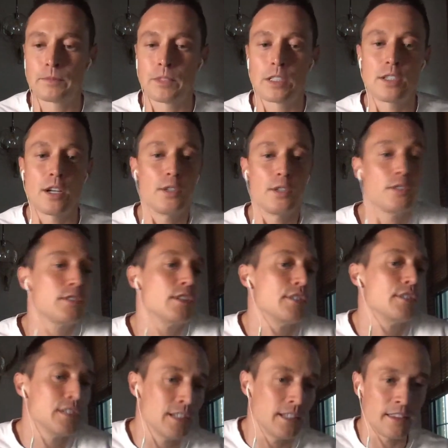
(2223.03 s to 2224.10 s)
So you still
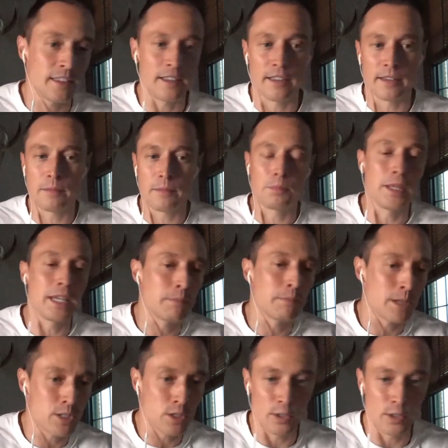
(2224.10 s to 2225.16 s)
see the Blake
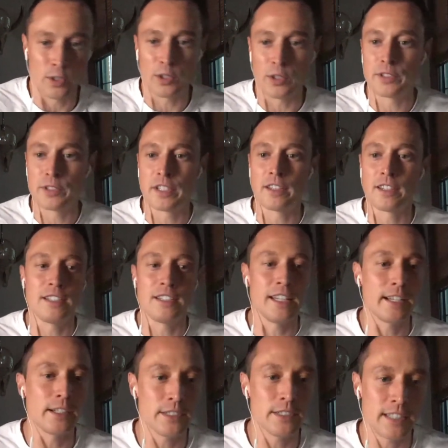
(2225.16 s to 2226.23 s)
Mitchells and the
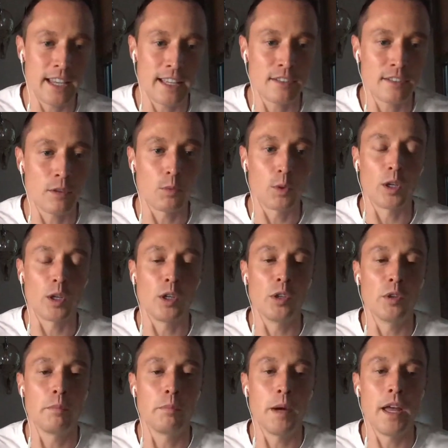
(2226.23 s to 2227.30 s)
Diego Sands of the
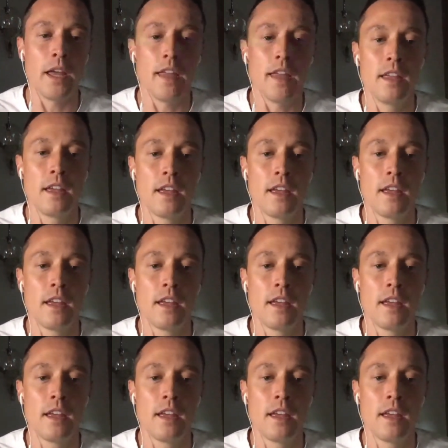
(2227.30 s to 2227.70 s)
world, but